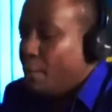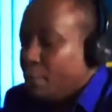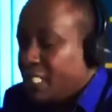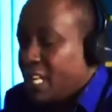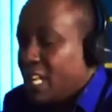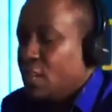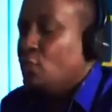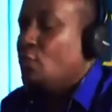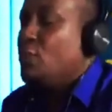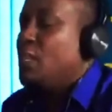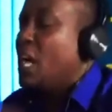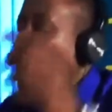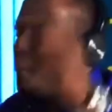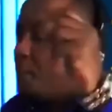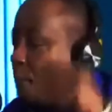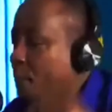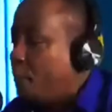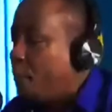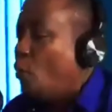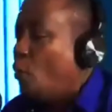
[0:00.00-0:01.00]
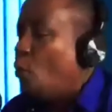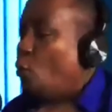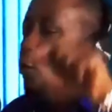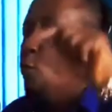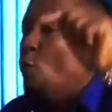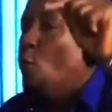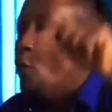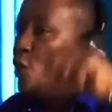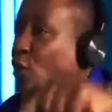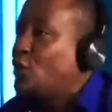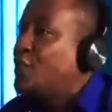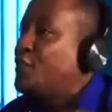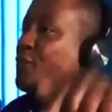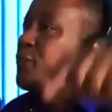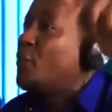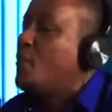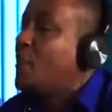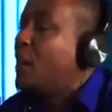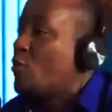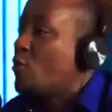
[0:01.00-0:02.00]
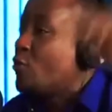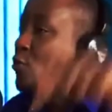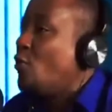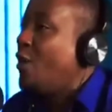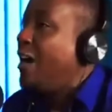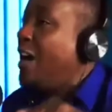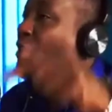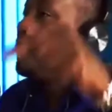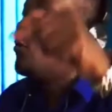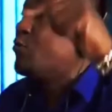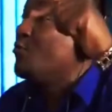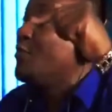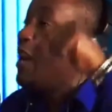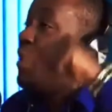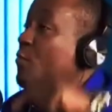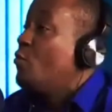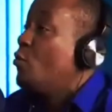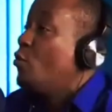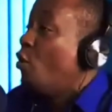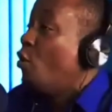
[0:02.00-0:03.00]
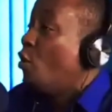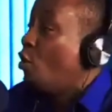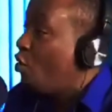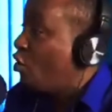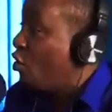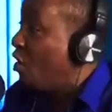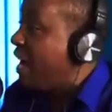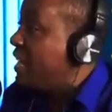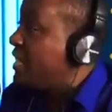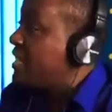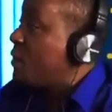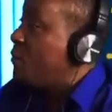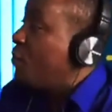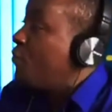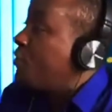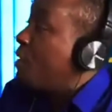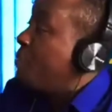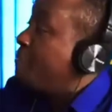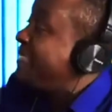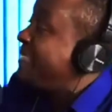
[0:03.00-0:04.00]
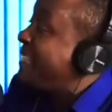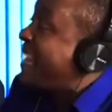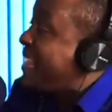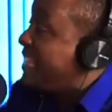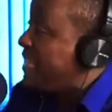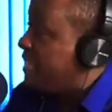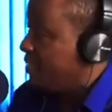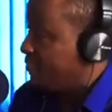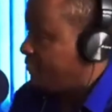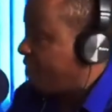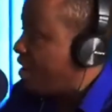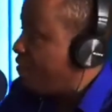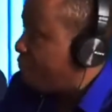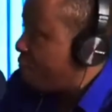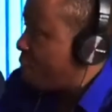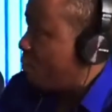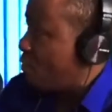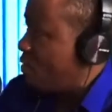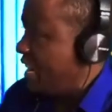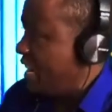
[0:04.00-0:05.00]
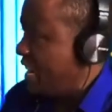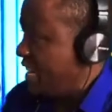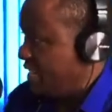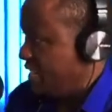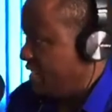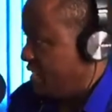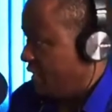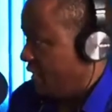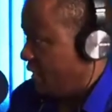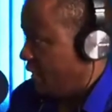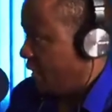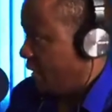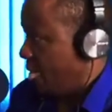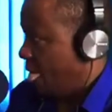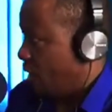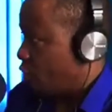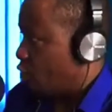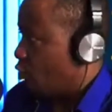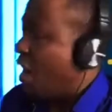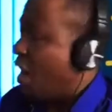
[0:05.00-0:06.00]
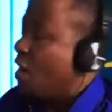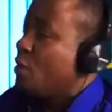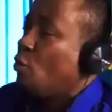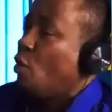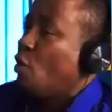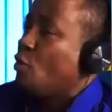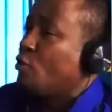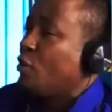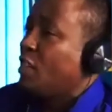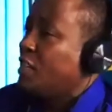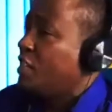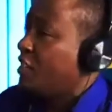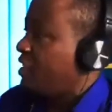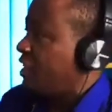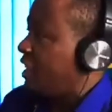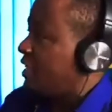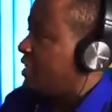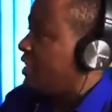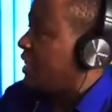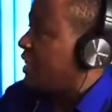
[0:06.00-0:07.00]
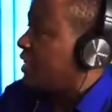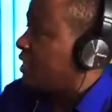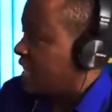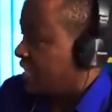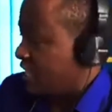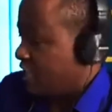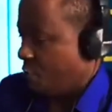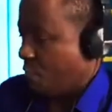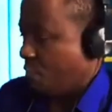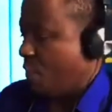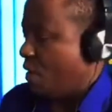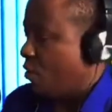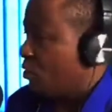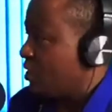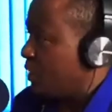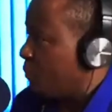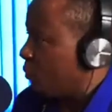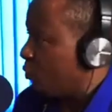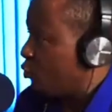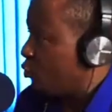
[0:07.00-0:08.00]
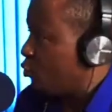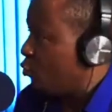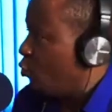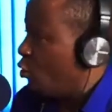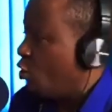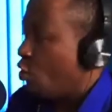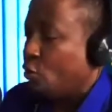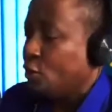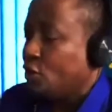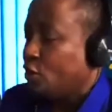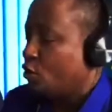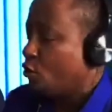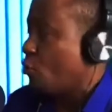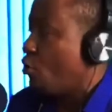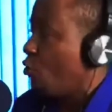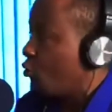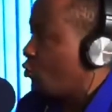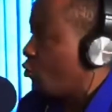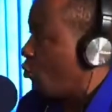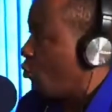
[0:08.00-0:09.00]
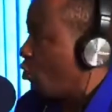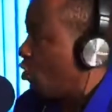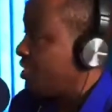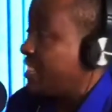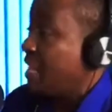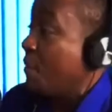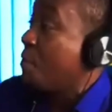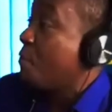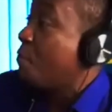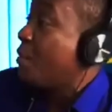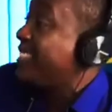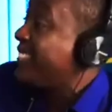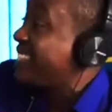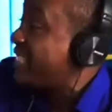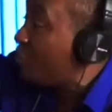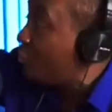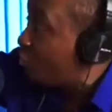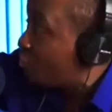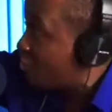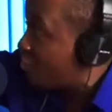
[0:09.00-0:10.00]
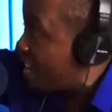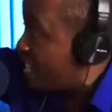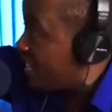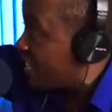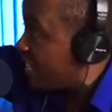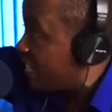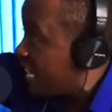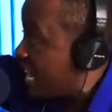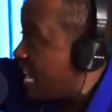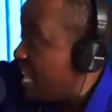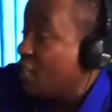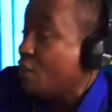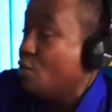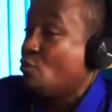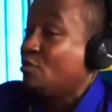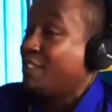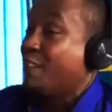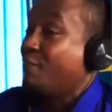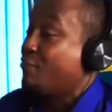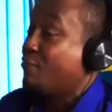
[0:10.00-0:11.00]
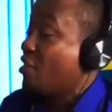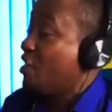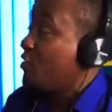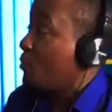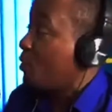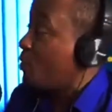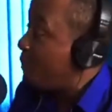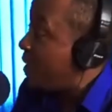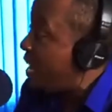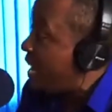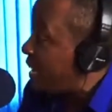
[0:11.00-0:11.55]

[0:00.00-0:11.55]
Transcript: telling you, there are people who walked from Arua to Namugongo, and some of them died. 5 people died. So are you going to legislate that certain people are not supposed to walk, or it's wrong to walk? Some people are still stranded there. They don't have transport back,